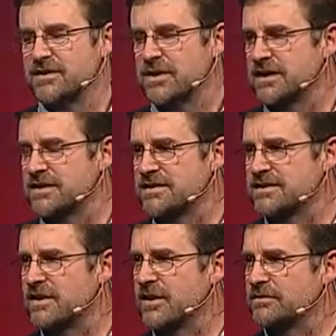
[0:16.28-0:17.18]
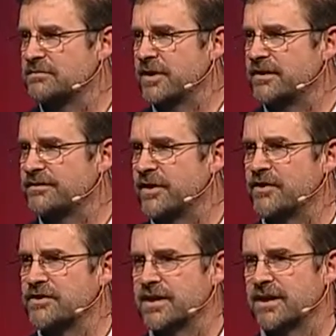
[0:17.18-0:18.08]
I'd like to start by
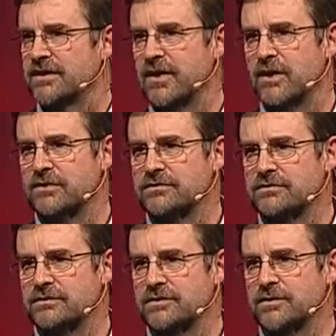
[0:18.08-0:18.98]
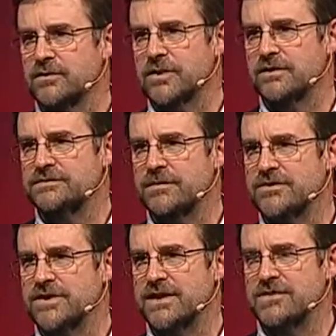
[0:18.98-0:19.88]
focusing on the world's
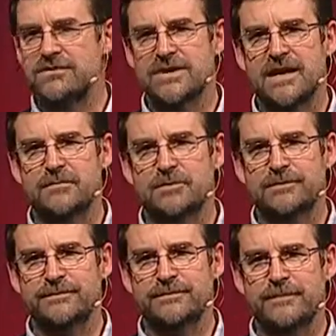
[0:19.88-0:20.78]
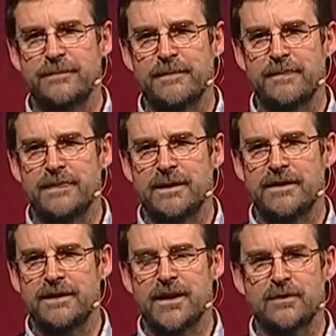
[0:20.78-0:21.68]
most dangerous animal.
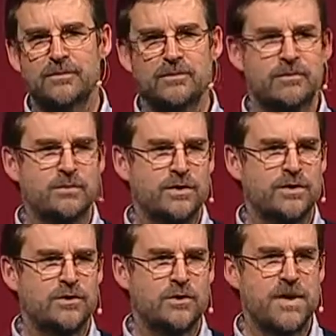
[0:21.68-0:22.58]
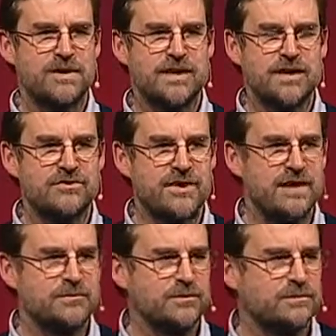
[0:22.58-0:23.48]
Now, when you talk about dangerous
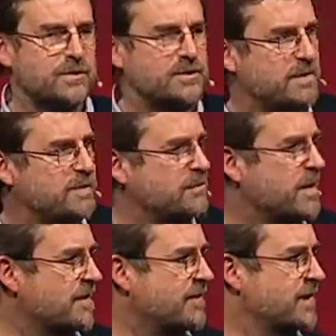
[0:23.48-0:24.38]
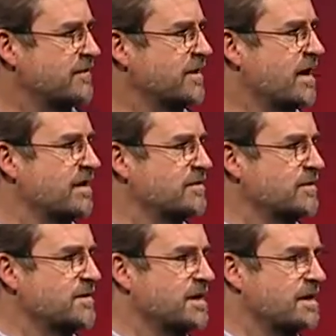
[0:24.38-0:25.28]
animals, most people might think of lions
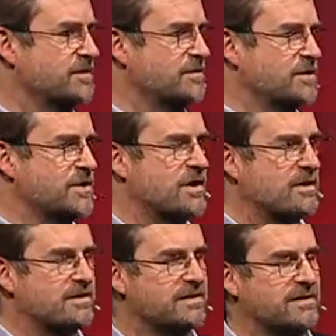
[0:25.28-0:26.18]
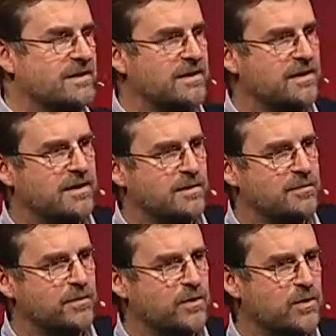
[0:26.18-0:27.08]
or tigers or sharks.
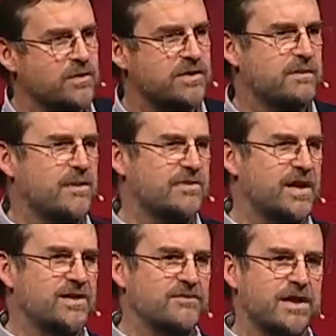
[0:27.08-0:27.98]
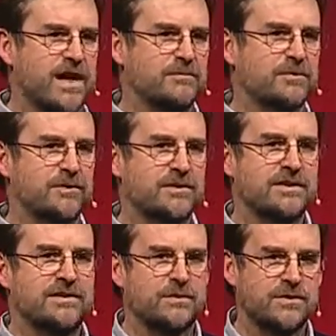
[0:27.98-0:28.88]
But of course, the most dangerous animal
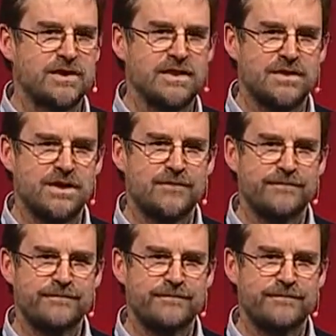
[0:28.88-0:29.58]
is the mosquito,